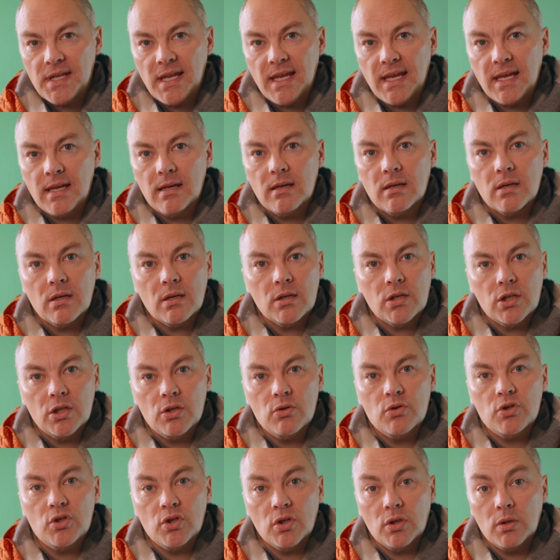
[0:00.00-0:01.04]
thing you
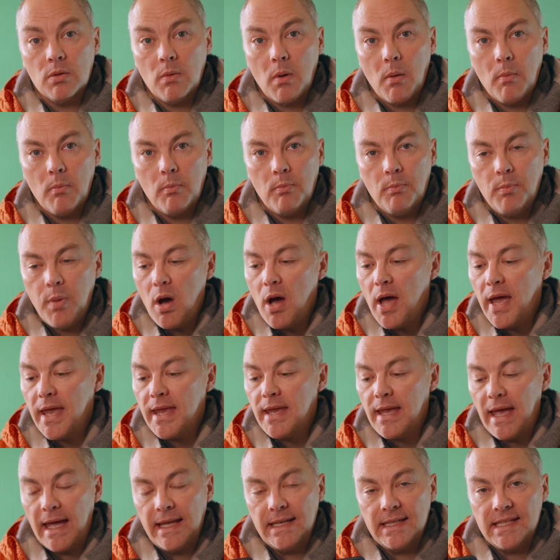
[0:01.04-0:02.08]
should
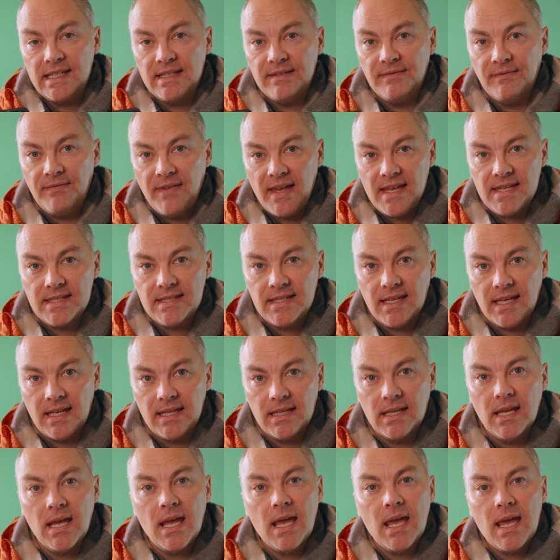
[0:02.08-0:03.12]
buy and invest
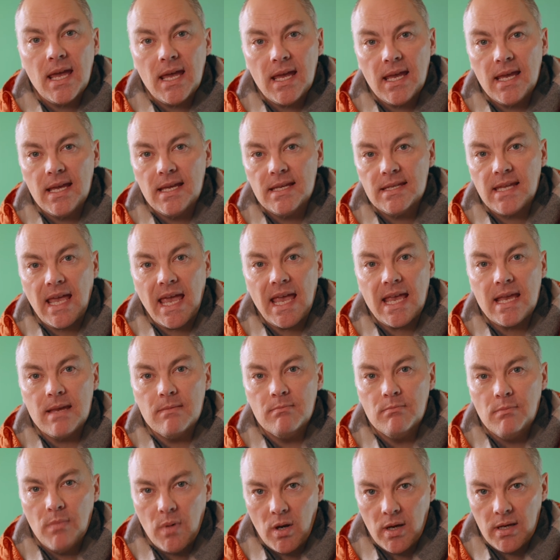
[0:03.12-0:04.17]
in is a
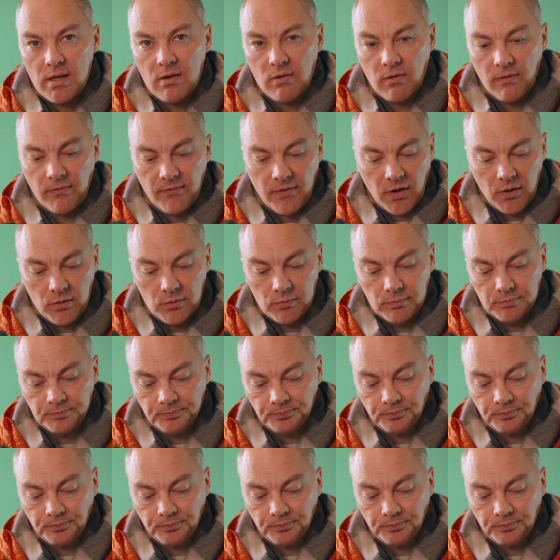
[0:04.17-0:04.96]
microphone.